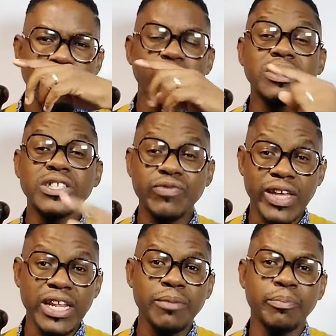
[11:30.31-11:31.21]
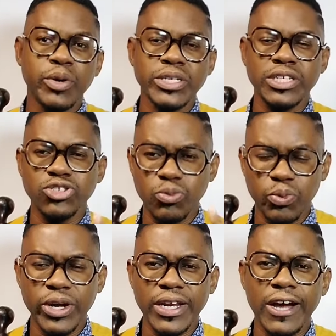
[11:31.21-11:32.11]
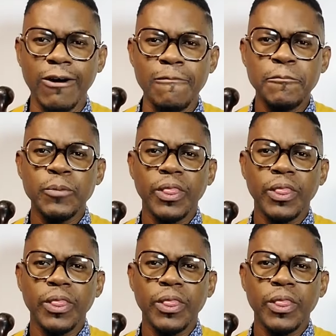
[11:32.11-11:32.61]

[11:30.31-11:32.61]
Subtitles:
which is very important to point out,